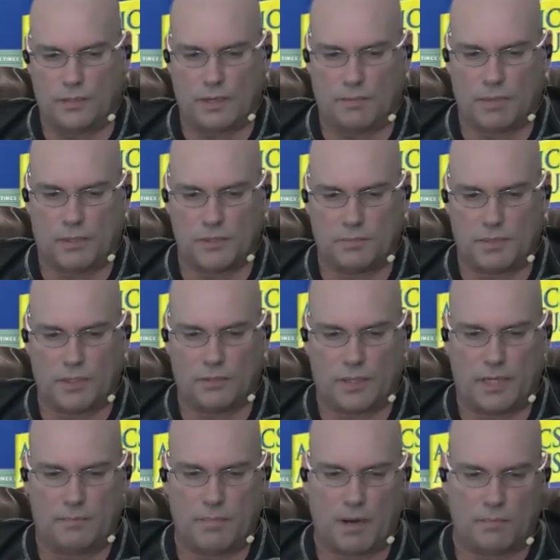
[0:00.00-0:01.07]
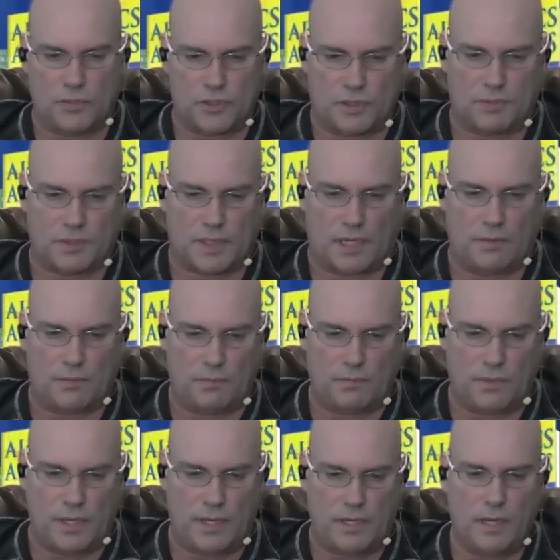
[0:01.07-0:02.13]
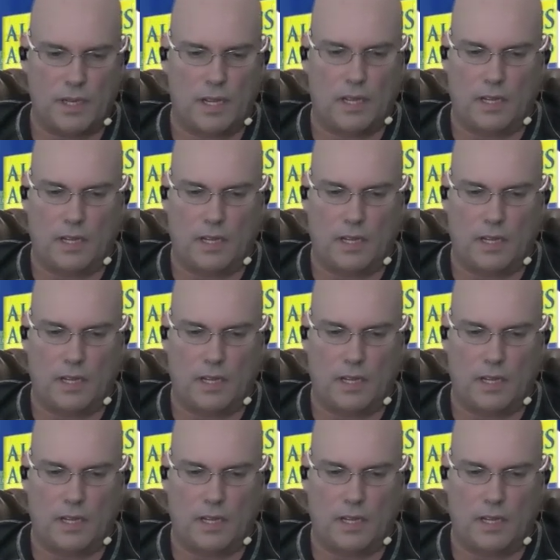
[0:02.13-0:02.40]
about to be created membership site when we,